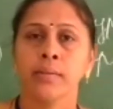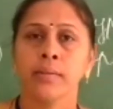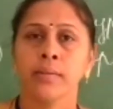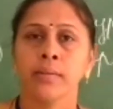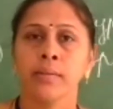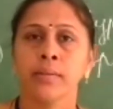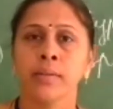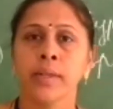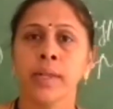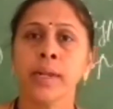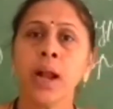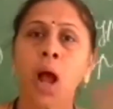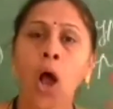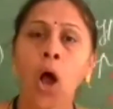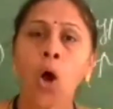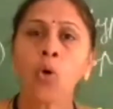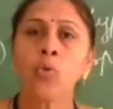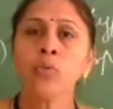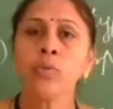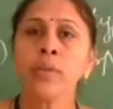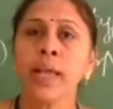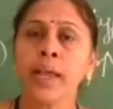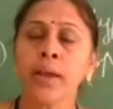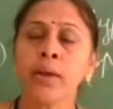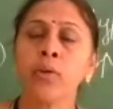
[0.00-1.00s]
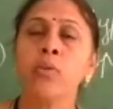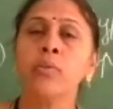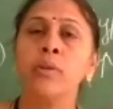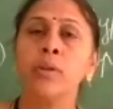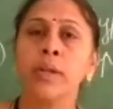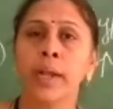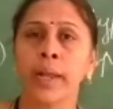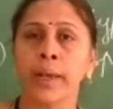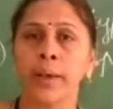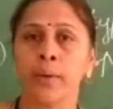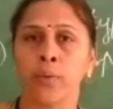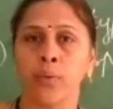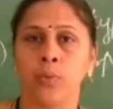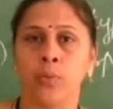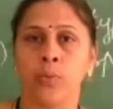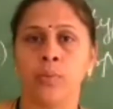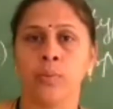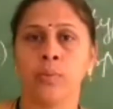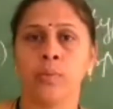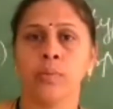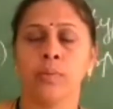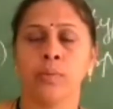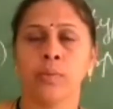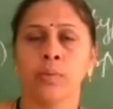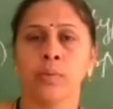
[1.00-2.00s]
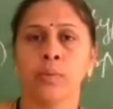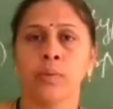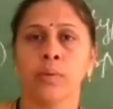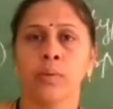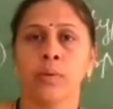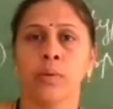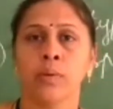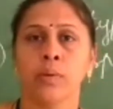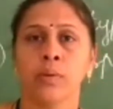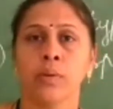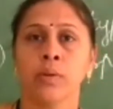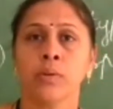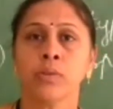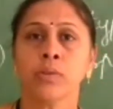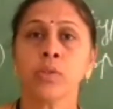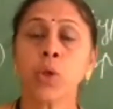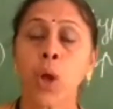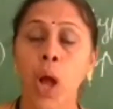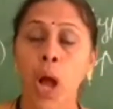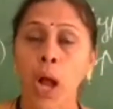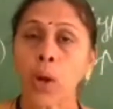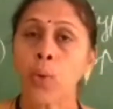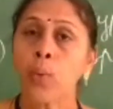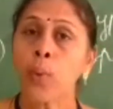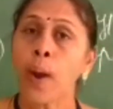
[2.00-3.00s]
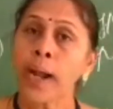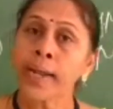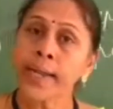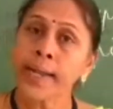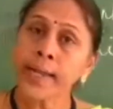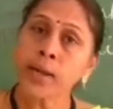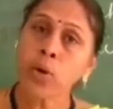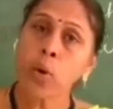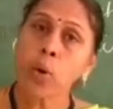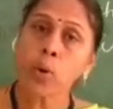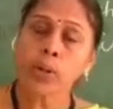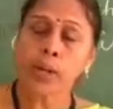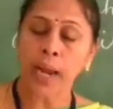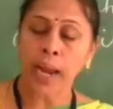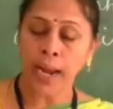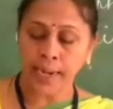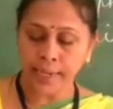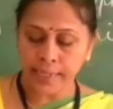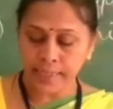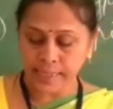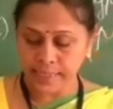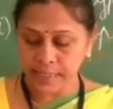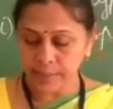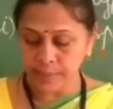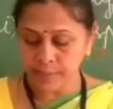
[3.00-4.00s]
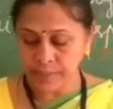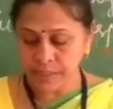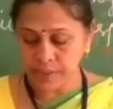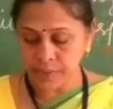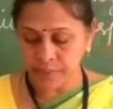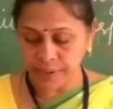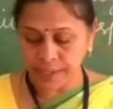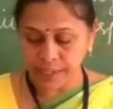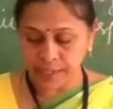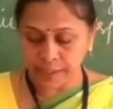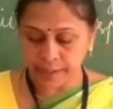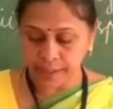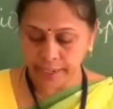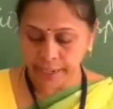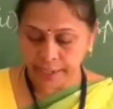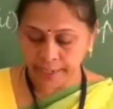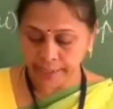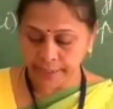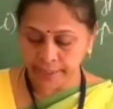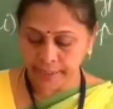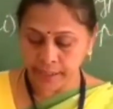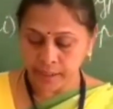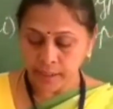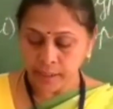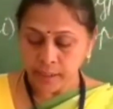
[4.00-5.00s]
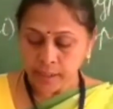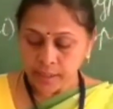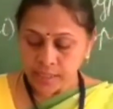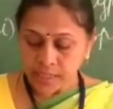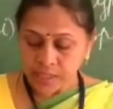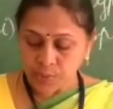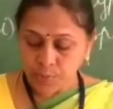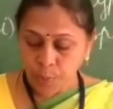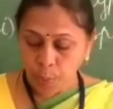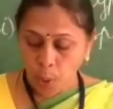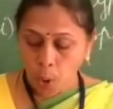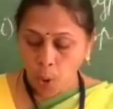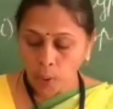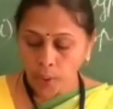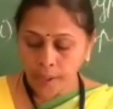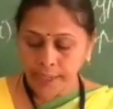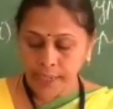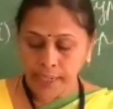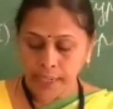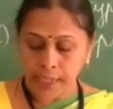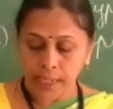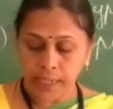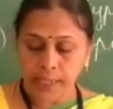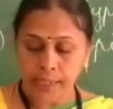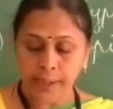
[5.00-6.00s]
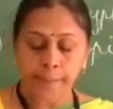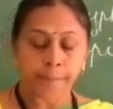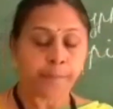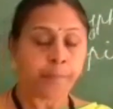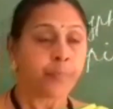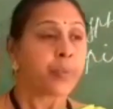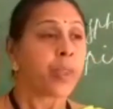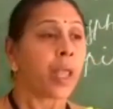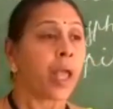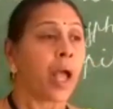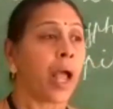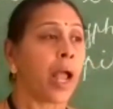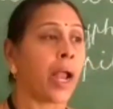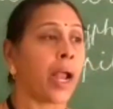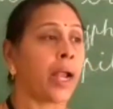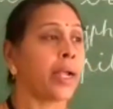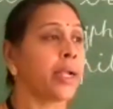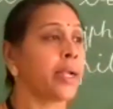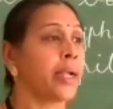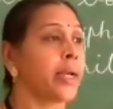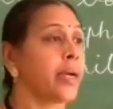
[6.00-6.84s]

Then how they could live? So aquatic organisms will get spoiled, and